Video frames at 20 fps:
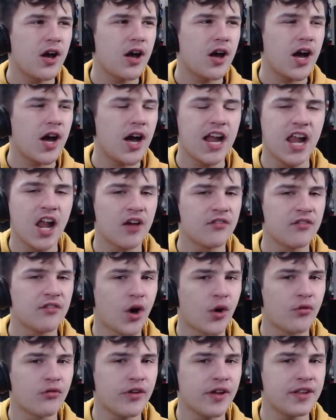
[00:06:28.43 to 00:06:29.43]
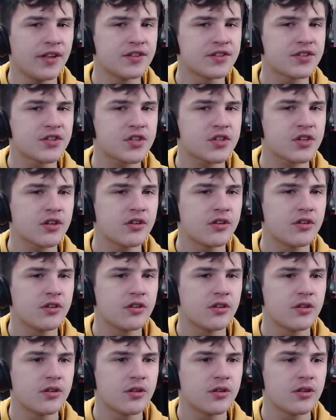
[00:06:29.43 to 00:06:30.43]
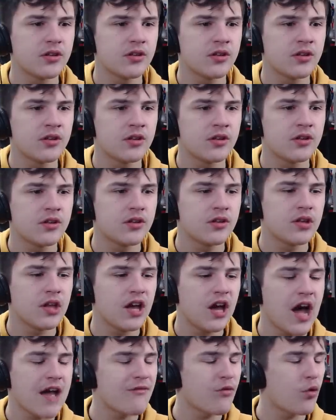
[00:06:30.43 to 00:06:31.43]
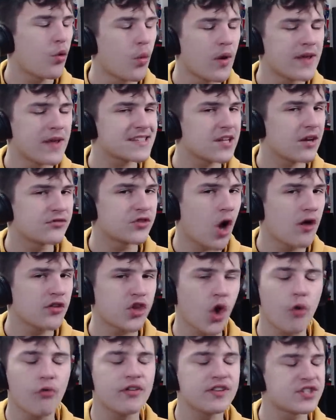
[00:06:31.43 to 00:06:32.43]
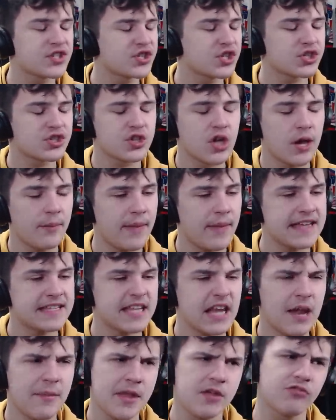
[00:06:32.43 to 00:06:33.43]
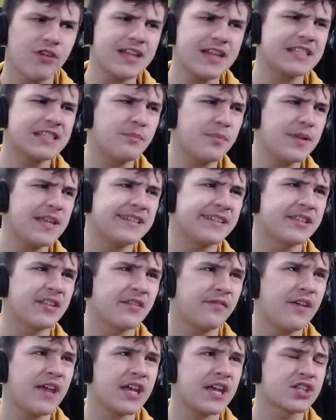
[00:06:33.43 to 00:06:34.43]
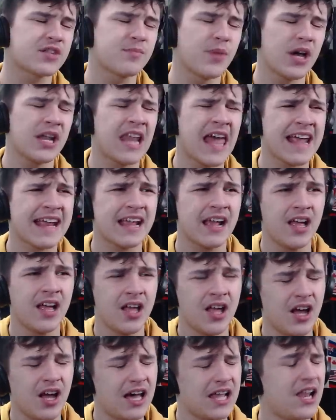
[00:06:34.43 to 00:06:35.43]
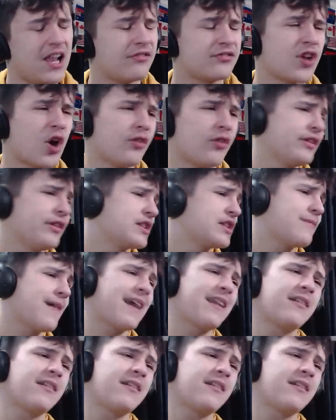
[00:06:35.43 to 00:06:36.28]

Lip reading: I love dolphins. I've always loved dolphins. Are just amazing. I mean, rest in peace to the fish, but like, I love dolphins, man.